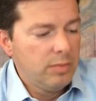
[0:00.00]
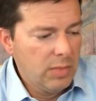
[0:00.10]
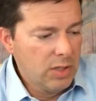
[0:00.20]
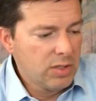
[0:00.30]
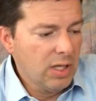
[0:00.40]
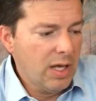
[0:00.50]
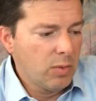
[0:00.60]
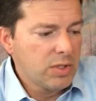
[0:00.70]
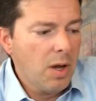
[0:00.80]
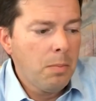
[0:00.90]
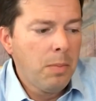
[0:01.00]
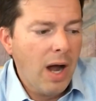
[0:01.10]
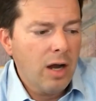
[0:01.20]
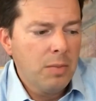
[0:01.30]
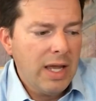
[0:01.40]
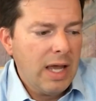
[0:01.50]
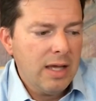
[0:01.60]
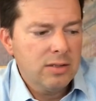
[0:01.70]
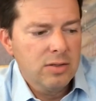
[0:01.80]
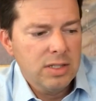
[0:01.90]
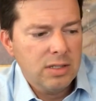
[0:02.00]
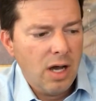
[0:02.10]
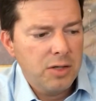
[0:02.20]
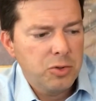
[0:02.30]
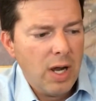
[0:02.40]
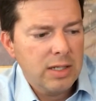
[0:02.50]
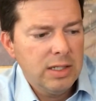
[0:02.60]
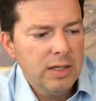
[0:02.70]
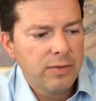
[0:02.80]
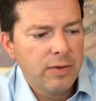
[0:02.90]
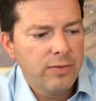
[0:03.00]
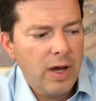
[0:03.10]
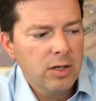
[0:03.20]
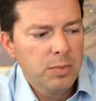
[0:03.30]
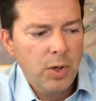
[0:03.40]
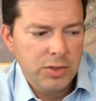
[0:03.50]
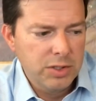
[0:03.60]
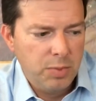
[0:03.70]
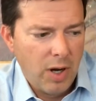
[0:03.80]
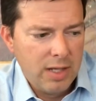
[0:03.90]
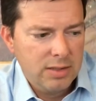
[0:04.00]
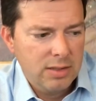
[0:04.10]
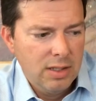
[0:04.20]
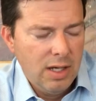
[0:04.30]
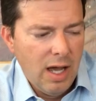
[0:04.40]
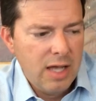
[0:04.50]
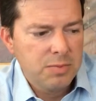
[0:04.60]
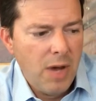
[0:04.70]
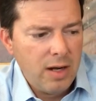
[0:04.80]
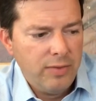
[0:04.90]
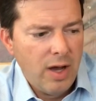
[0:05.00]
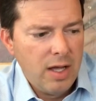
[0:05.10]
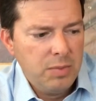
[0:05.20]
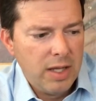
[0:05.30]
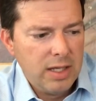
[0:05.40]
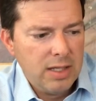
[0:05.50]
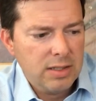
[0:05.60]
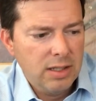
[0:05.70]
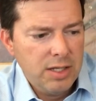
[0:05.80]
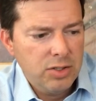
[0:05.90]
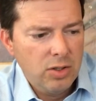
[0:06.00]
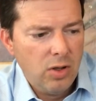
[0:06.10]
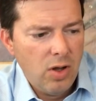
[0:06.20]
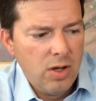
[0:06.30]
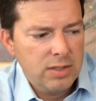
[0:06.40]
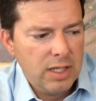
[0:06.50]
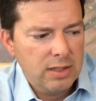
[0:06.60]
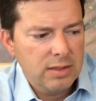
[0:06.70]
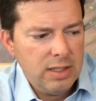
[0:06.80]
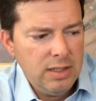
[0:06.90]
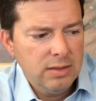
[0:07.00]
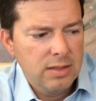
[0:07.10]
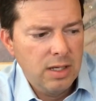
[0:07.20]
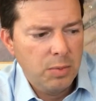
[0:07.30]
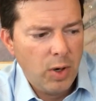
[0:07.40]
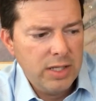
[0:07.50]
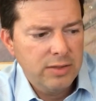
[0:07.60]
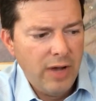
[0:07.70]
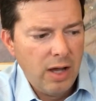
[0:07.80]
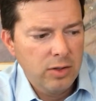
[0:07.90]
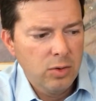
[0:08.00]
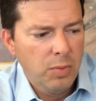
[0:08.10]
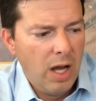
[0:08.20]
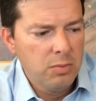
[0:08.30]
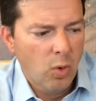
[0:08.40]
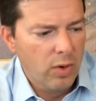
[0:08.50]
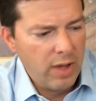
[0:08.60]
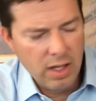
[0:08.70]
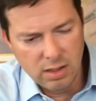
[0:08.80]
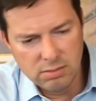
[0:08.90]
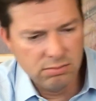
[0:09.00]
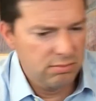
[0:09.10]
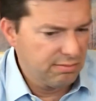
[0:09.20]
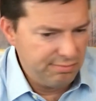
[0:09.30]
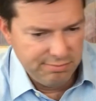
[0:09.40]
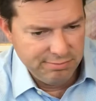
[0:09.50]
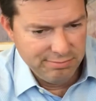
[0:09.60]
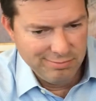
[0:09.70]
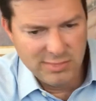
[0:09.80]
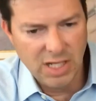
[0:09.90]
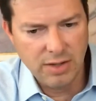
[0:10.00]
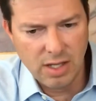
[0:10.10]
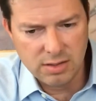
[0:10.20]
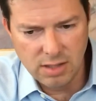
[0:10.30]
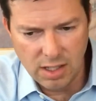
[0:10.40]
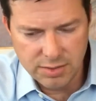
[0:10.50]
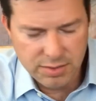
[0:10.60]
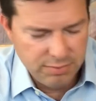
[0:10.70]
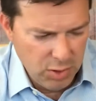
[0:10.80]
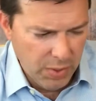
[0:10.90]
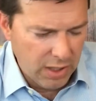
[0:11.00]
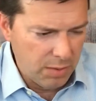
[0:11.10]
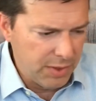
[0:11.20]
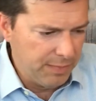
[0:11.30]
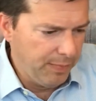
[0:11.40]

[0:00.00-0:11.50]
here's the language: buyer may cancel this contract if the final purchase price, as modified by the escalation clause, exceeds the appraised value by more than $10,000. You pick a number.